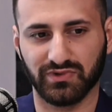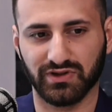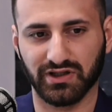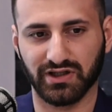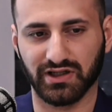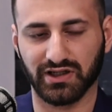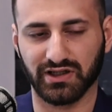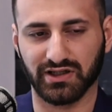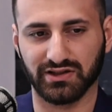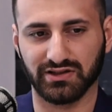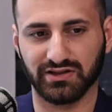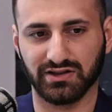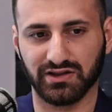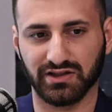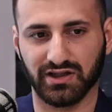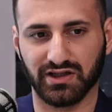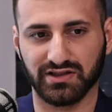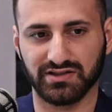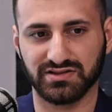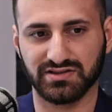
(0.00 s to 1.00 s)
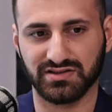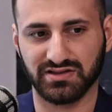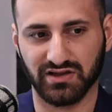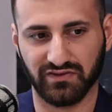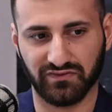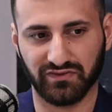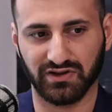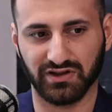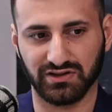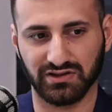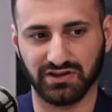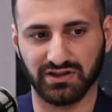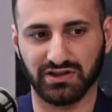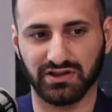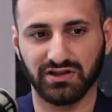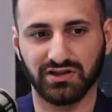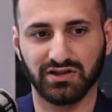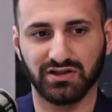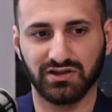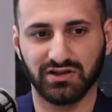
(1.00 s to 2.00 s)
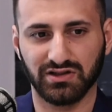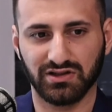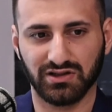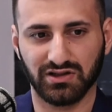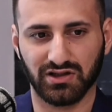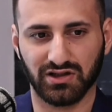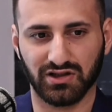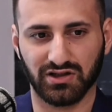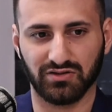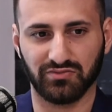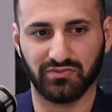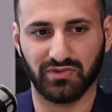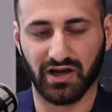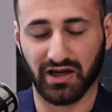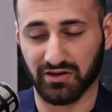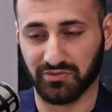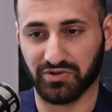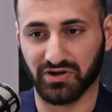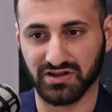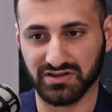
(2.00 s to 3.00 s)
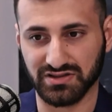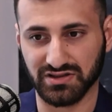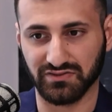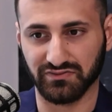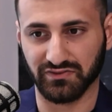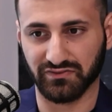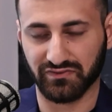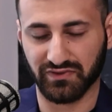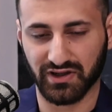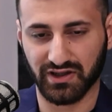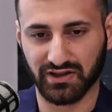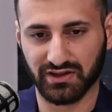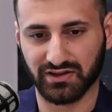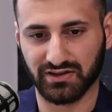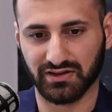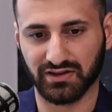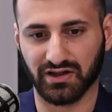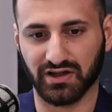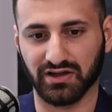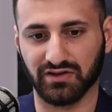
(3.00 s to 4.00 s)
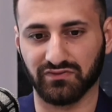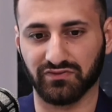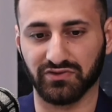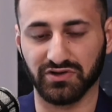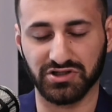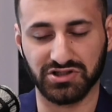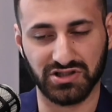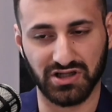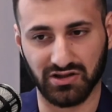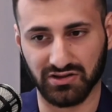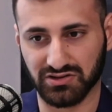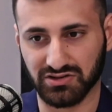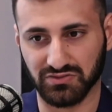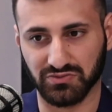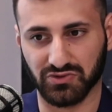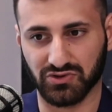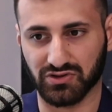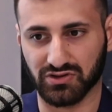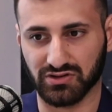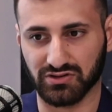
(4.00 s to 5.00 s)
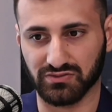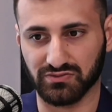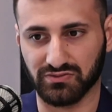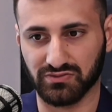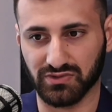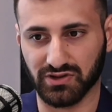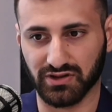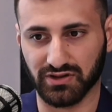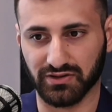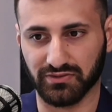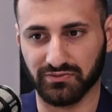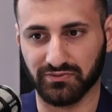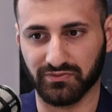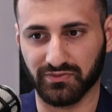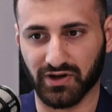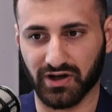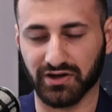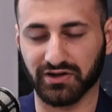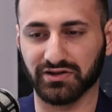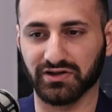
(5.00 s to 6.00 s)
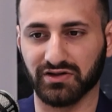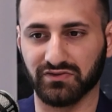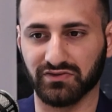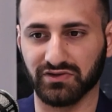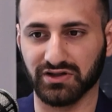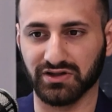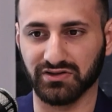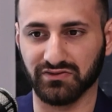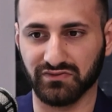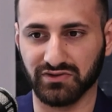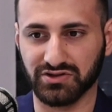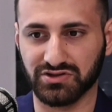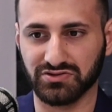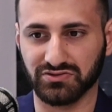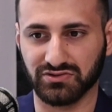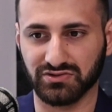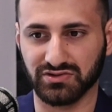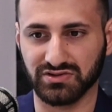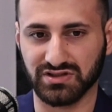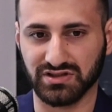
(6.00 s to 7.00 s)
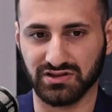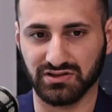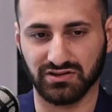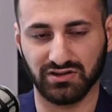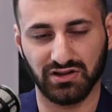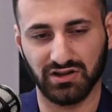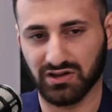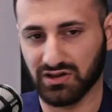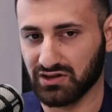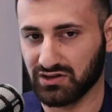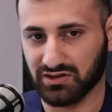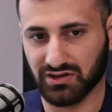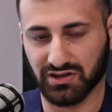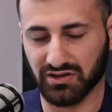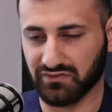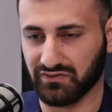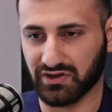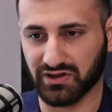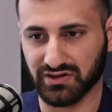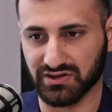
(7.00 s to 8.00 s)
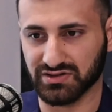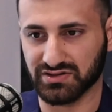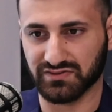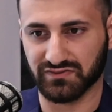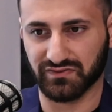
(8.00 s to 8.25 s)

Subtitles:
and it has definitely had a positive effect. I've reached out to more higher level individuals and various